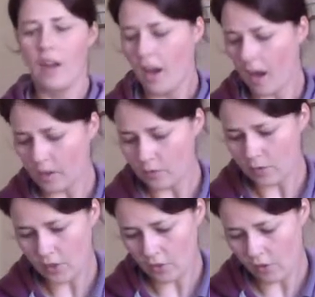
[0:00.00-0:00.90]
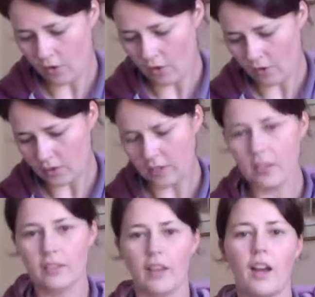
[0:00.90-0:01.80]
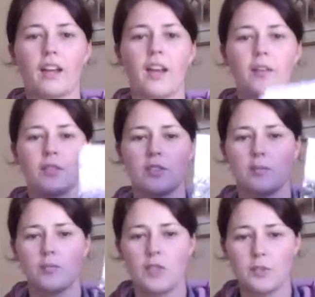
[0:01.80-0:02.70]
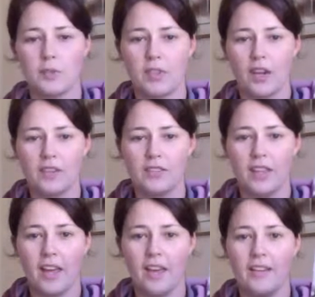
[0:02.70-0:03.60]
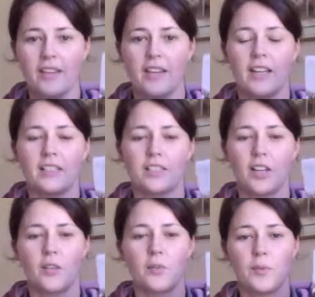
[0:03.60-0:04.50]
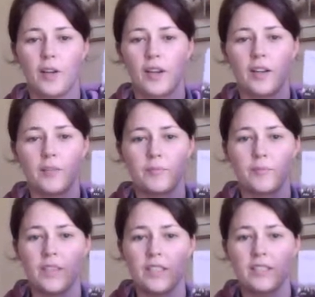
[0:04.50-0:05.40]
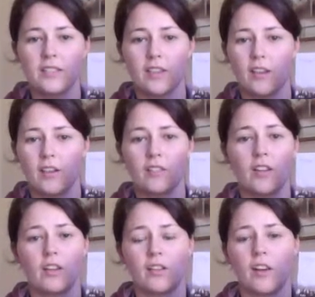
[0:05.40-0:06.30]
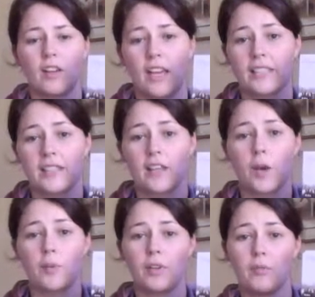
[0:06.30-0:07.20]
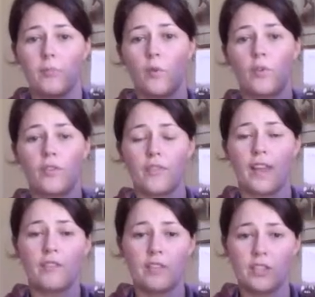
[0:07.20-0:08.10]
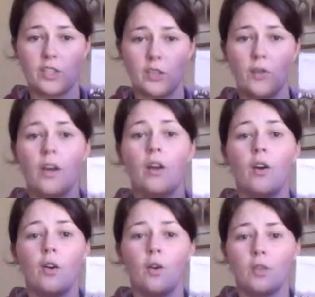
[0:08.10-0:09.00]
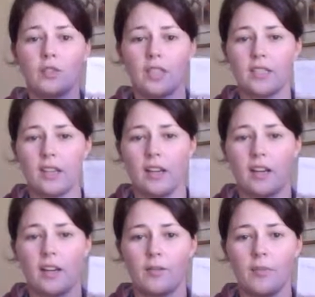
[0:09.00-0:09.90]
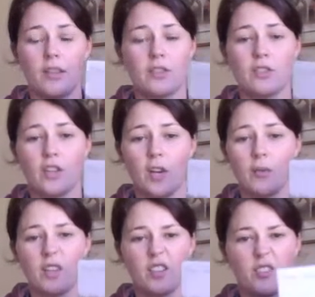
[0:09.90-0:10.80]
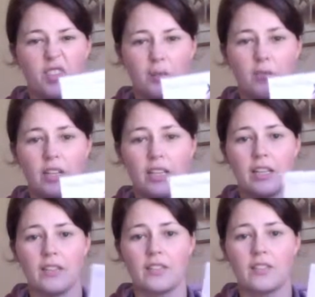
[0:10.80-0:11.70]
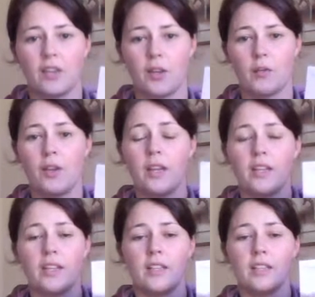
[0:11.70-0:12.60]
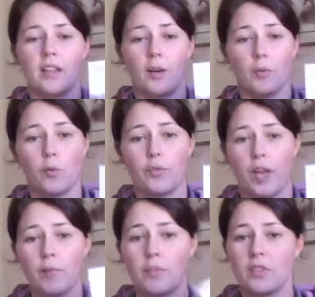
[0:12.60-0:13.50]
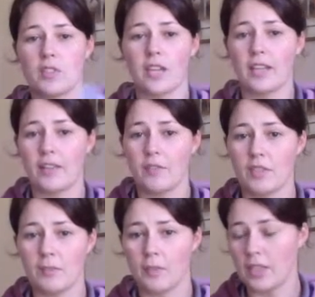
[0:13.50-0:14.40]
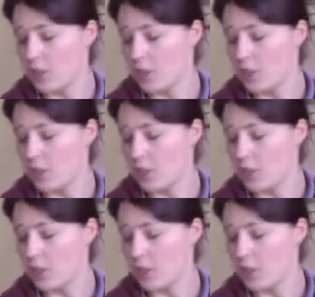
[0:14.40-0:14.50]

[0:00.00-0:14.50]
I also got some Christmas cards there. So these are, I guess, a couple more of their rescue horses in the snow, and I thought they were really nice, so I bought them because I like giving some money